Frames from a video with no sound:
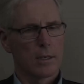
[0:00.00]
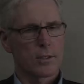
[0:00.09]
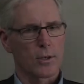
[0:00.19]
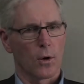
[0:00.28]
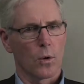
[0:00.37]

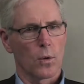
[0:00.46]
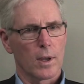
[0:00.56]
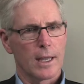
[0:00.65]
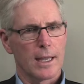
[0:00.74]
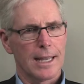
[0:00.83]

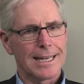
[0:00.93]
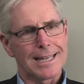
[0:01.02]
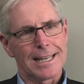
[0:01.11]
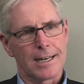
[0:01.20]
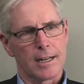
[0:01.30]
So it
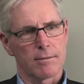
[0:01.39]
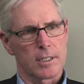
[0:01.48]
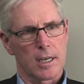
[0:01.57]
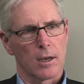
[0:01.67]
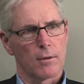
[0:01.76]
in and of
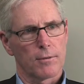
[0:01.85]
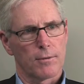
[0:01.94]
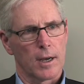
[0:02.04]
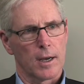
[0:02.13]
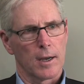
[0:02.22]
itself,
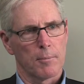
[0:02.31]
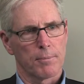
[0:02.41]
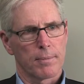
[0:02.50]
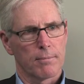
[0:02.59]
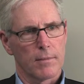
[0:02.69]
a
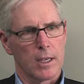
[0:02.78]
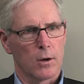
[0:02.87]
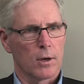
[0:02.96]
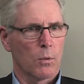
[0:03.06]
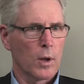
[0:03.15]

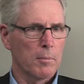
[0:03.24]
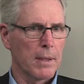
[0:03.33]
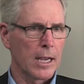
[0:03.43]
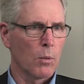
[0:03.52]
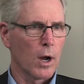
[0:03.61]
1
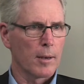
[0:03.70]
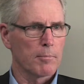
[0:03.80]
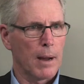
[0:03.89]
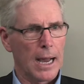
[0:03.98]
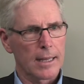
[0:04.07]

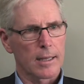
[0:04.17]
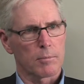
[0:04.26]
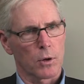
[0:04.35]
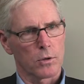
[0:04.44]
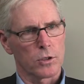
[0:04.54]
megawatt pilot
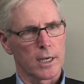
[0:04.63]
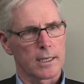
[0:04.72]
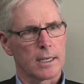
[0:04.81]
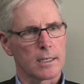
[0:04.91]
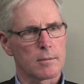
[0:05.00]

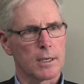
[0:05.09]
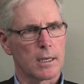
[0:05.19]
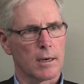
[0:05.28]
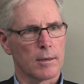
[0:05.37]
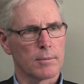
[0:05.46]
project has
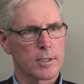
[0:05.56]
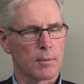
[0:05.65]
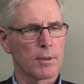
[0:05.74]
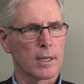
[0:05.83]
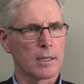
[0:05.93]
become
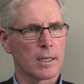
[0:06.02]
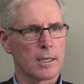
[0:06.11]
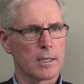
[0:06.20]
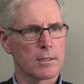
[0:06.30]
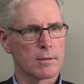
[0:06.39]
something that
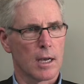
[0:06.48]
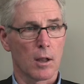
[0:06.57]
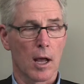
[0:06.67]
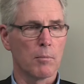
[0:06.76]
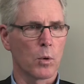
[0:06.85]
is a
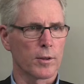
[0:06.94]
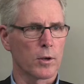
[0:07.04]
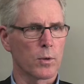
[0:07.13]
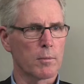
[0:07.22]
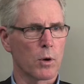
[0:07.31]
lot more
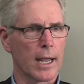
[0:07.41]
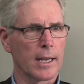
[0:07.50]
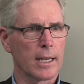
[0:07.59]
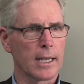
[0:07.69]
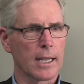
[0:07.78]
than
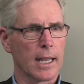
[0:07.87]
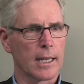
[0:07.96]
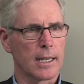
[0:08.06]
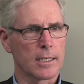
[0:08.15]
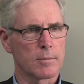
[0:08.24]
rebranding
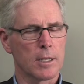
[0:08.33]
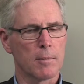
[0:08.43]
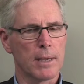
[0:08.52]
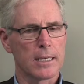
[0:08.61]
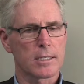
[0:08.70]
and has been the
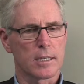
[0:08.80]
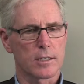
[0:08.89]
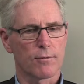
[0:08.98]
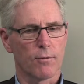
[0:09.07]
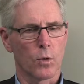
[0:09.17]

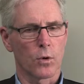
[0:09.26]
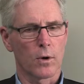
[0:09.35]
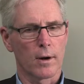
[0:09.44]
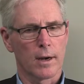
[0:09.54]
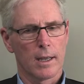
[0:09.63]
basis
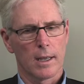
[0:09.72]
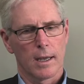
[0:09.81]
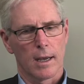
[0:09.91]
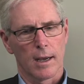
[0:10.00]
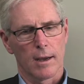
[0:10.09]
for
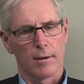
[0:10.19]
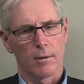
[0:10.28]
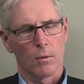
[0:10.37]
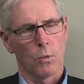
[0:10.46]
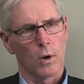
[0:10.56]

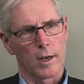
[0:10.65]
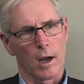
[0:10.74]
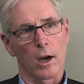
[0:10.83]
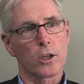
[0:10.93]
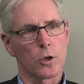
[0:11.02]
what
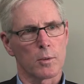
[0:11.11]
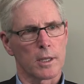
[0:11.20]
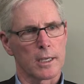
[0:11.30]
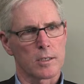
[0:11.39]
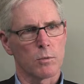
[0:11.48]

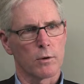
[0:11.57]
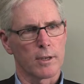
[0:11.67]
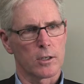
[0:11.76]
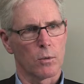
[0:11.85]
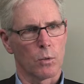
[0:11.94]
arguably is
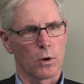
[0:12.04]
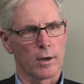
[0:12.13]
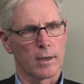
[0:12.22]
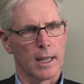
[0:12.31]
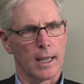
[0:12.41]
moving
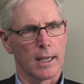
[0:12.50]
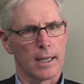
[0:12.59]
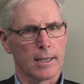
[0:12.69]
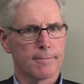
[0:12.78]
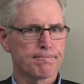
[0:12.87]
toward a